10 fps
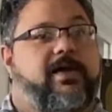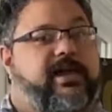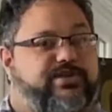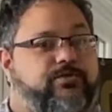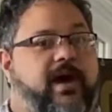
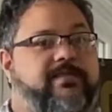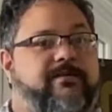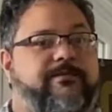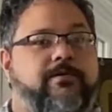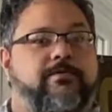and try their
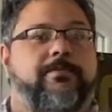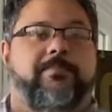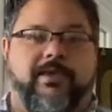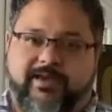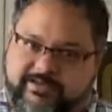food?
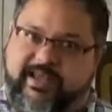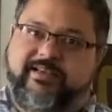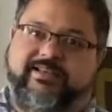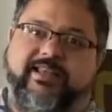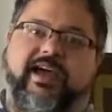Tell
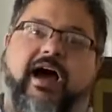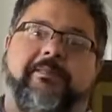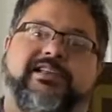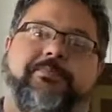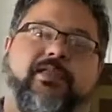us in the
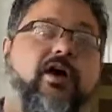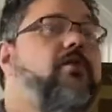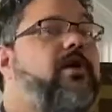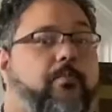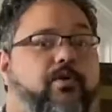comments below
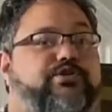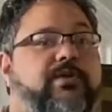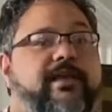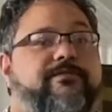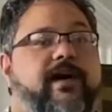and we'll try
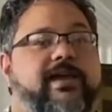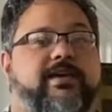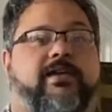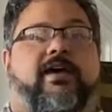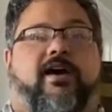to find it.
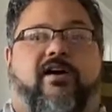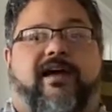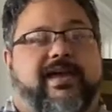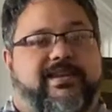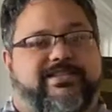All
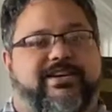right, until